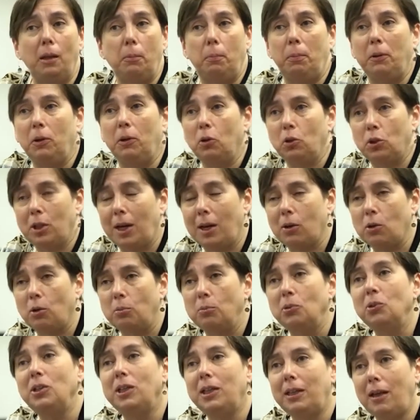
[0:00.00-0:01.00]
but
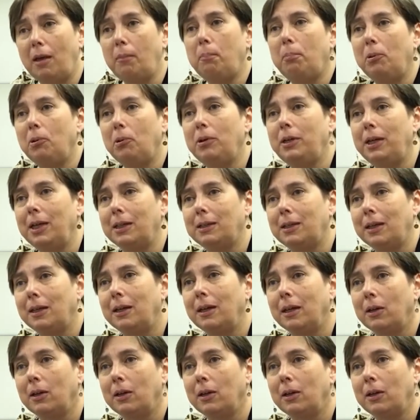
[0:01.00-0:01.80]
another community may have